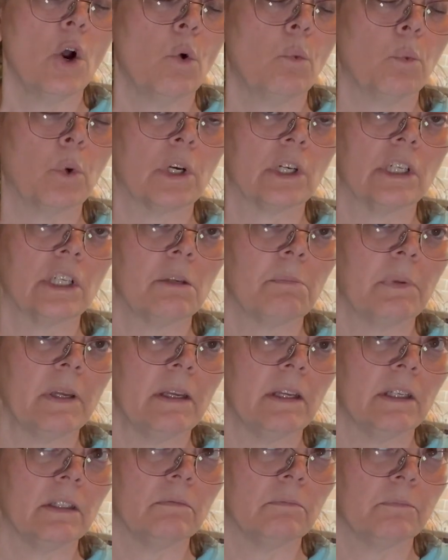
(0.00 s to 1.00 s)
we're going to
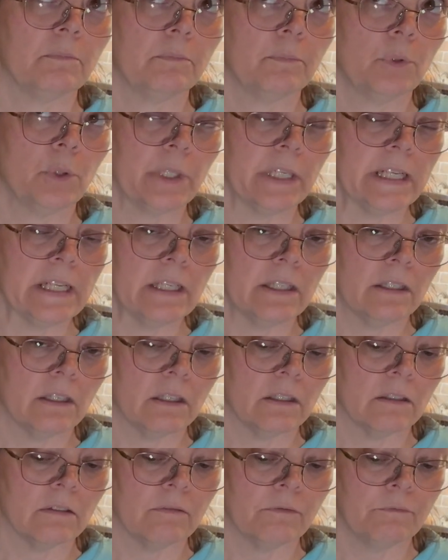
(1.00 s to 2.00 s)
be putting
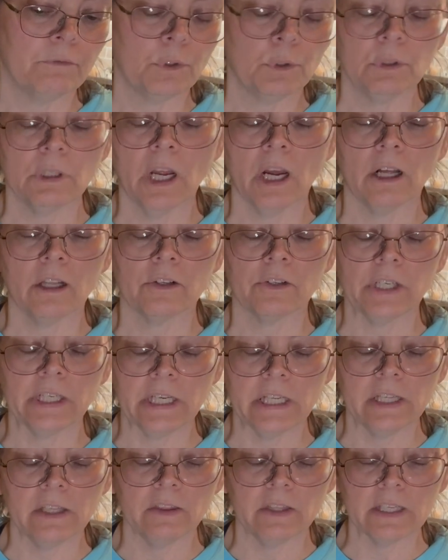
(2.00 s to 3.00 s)
food coloring
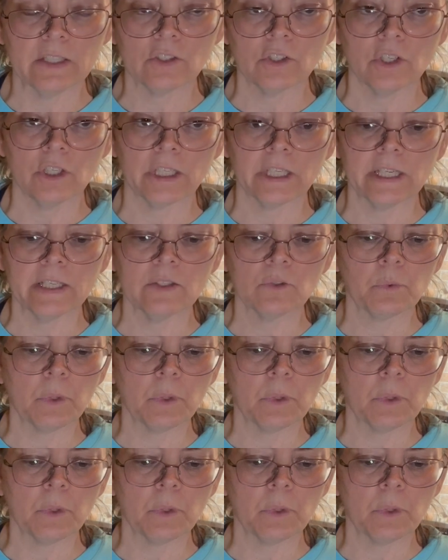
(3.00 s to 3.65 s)
in these cookies,